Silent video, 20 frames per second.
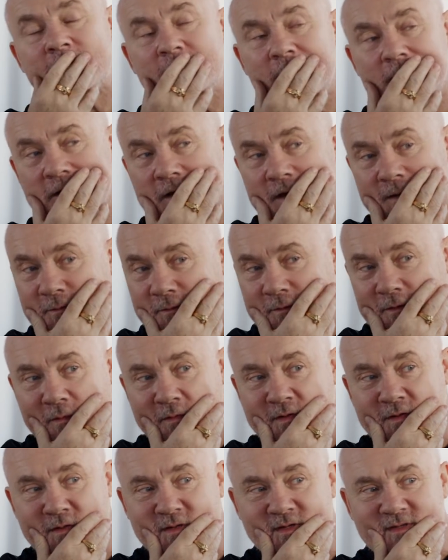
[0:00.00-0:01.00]
Well,
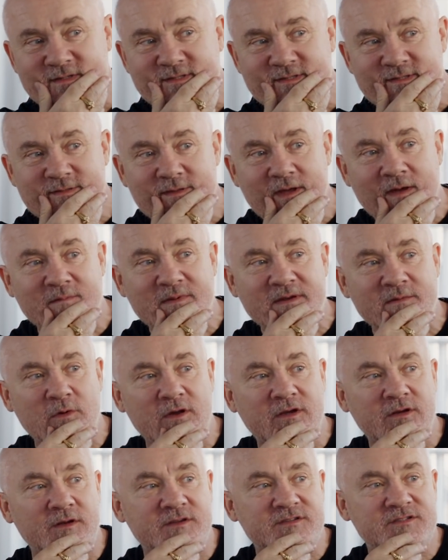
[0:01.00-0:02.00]
we're doing this. I've been
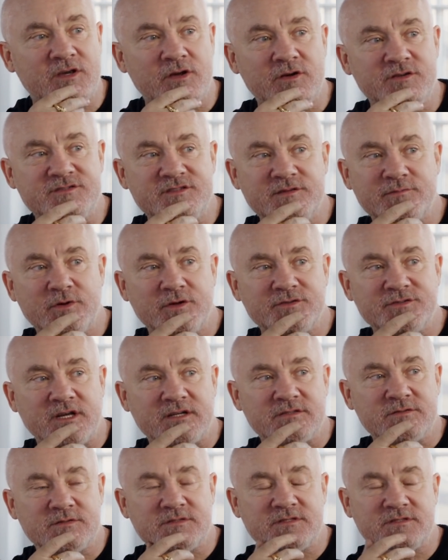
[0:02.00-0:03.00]
working on this currency
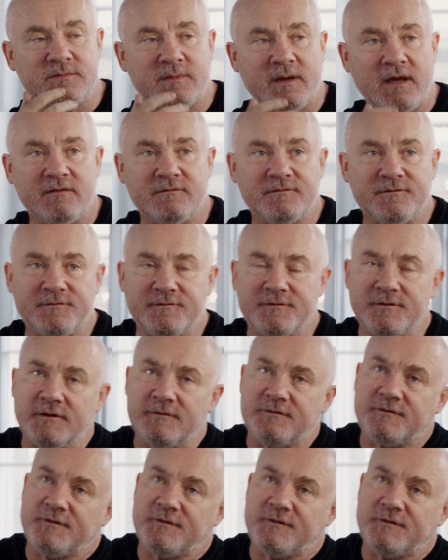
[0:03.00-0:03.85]
project, which is about it's